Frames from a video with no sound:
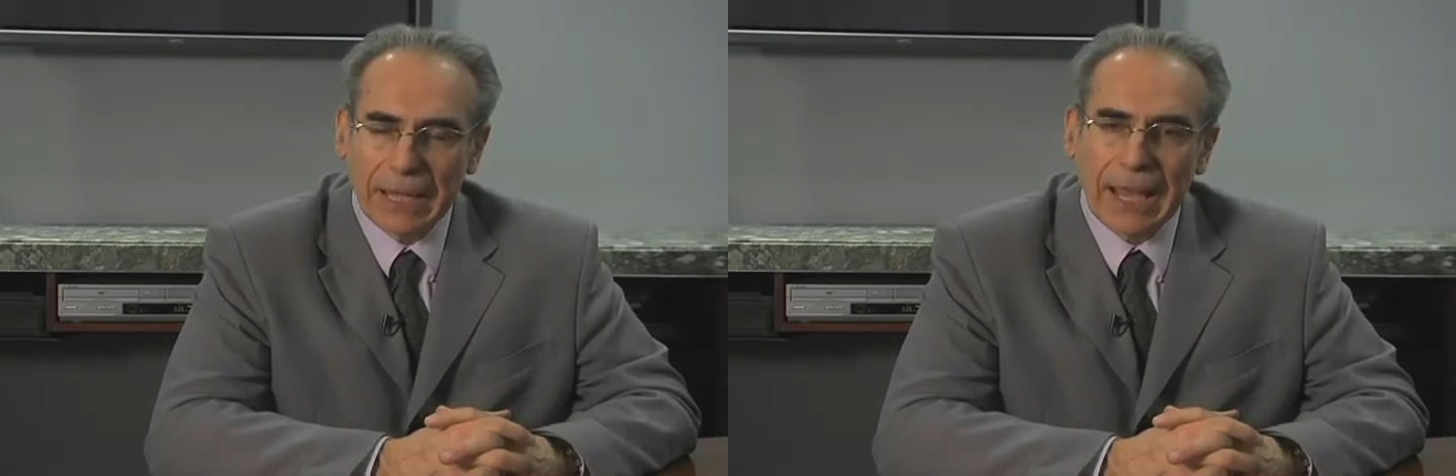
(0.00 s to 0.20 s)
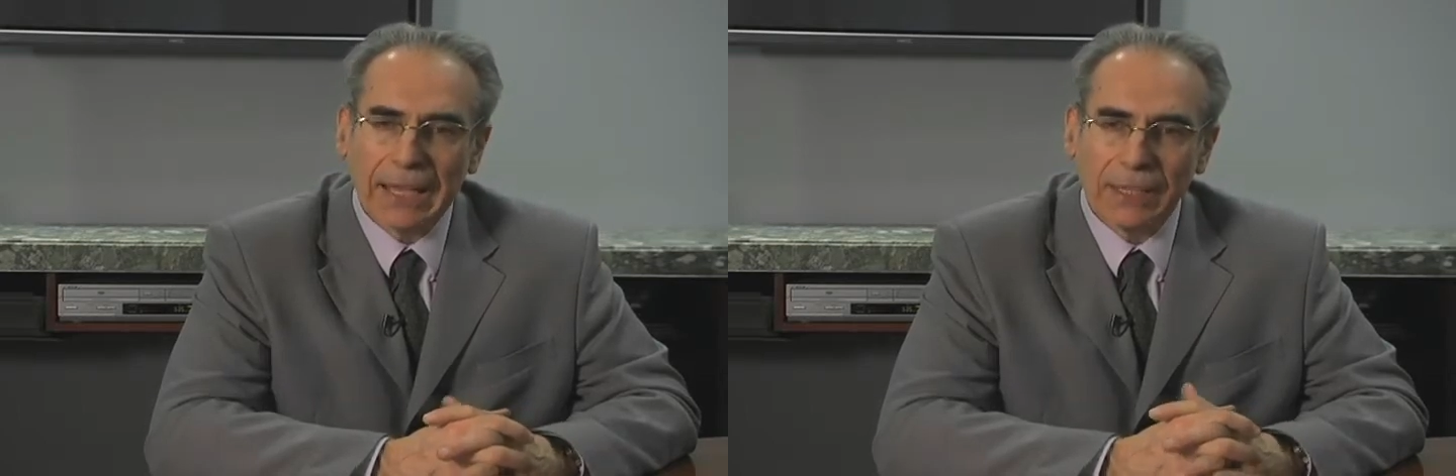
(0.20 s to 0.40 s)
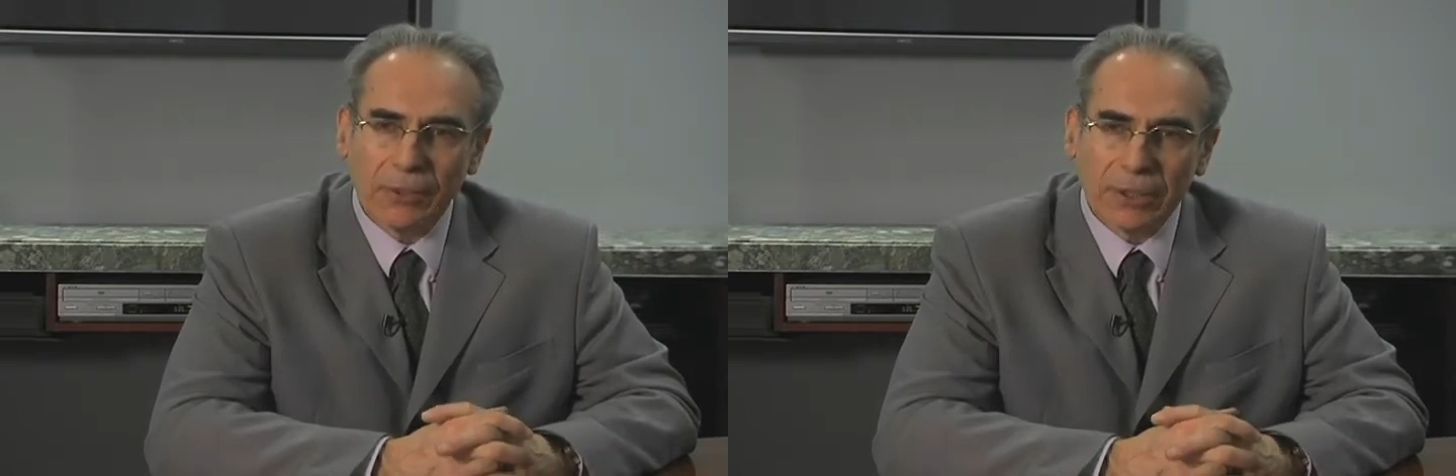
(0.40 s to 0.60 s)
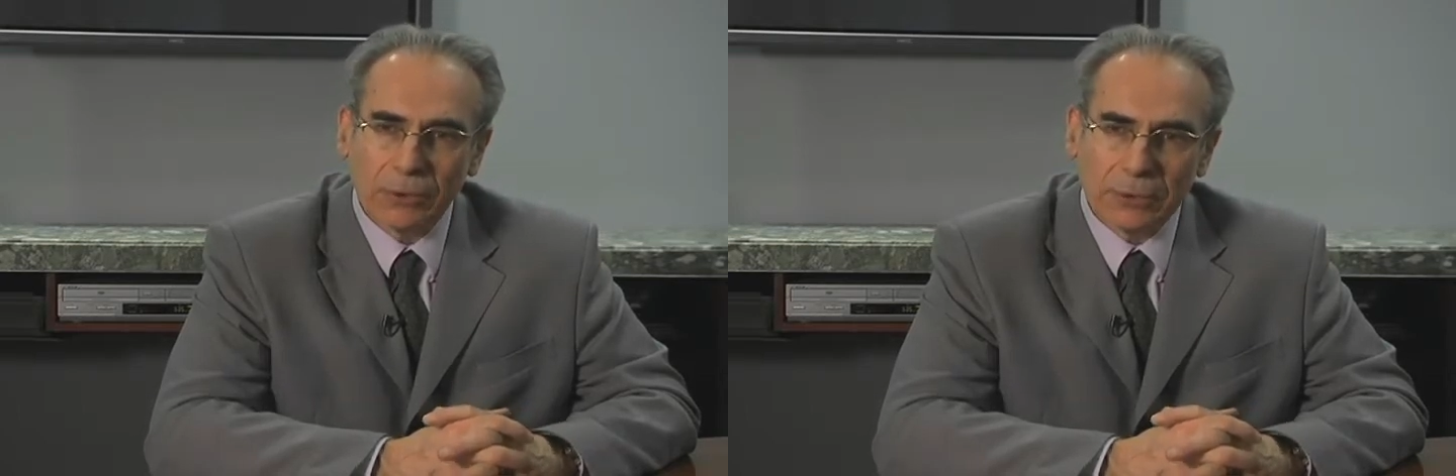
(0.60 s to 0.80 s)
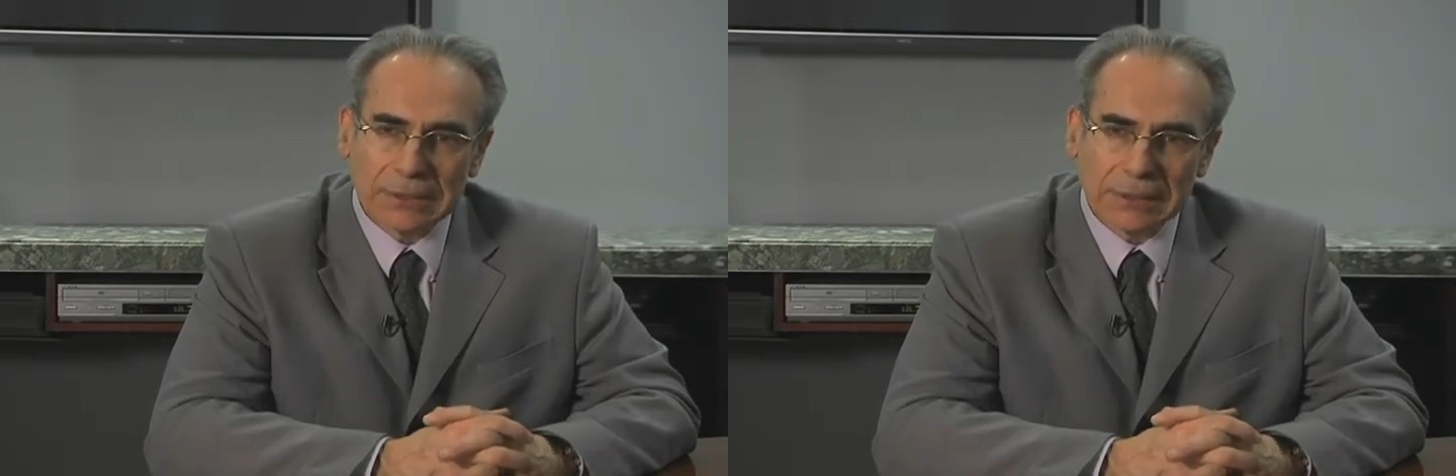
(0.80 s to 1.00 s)
hanging
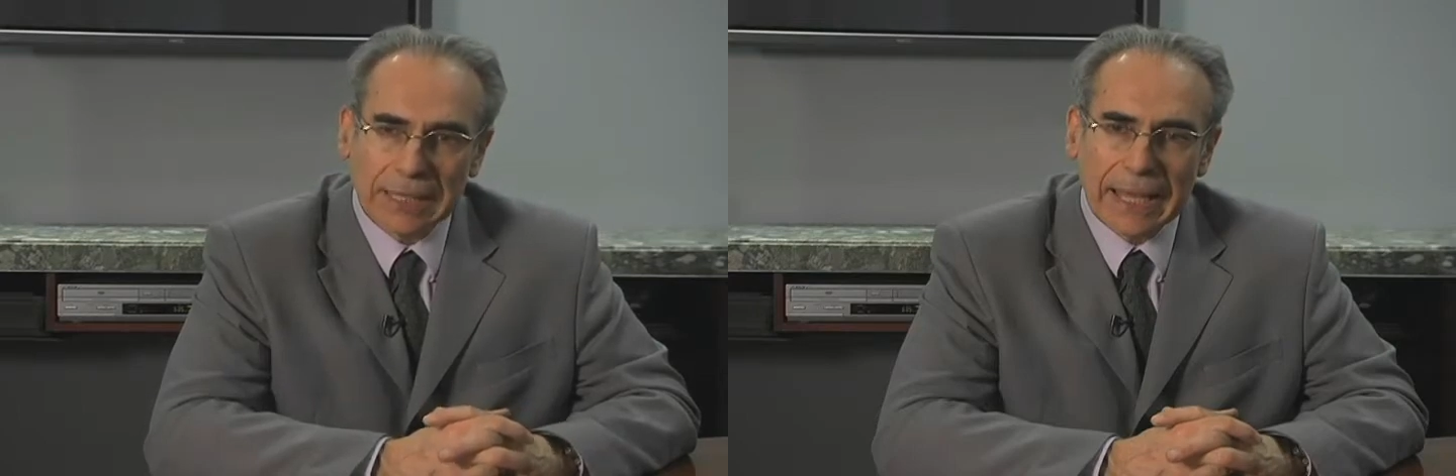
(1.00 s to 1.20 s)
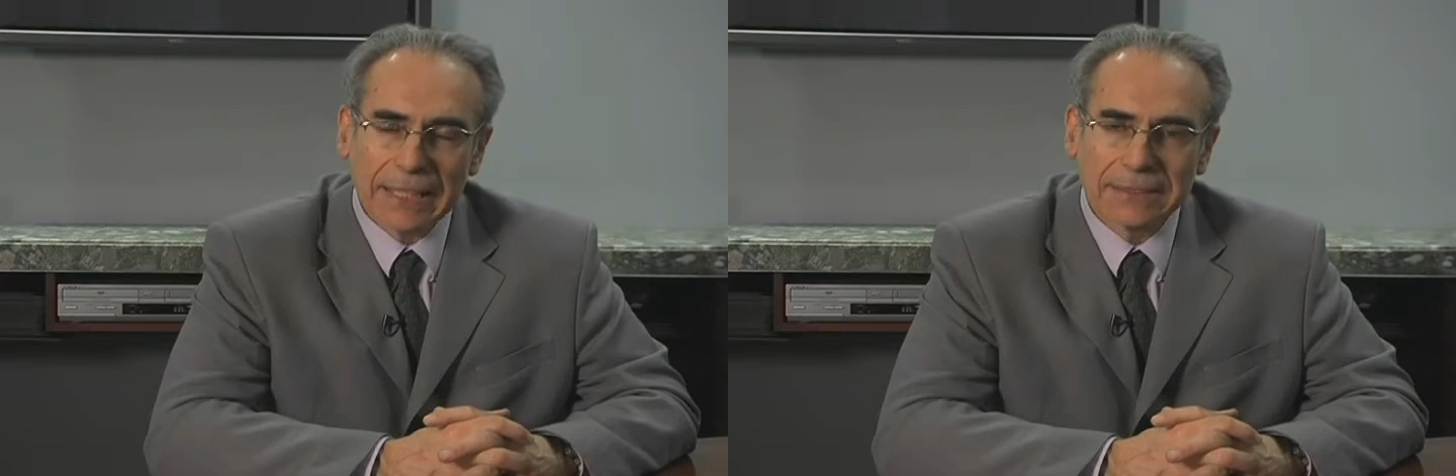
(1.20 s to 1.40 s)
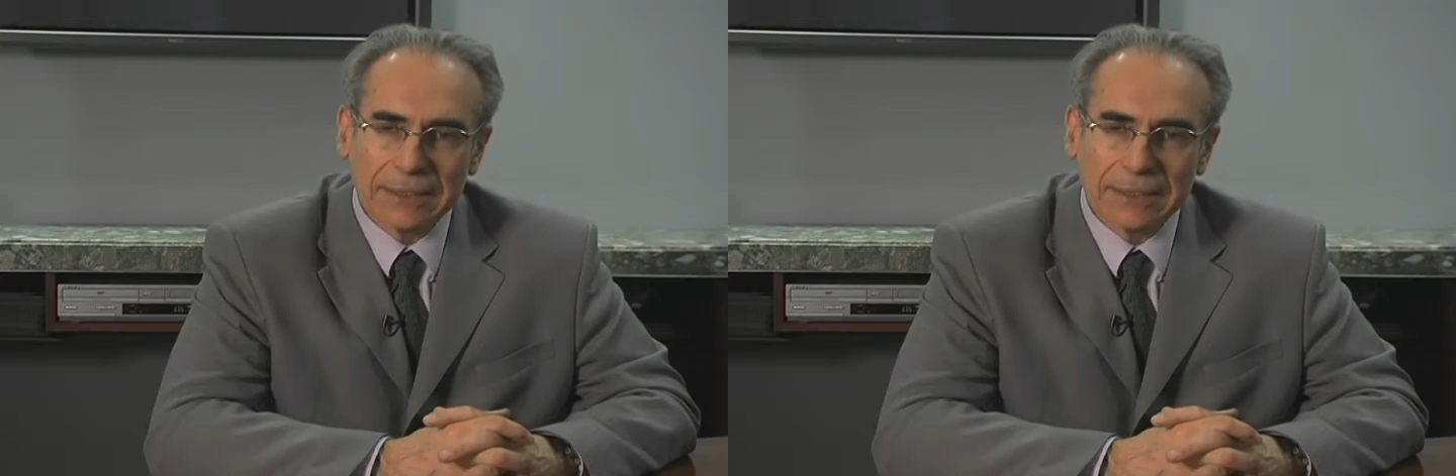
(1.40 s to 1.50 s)
onto his legs,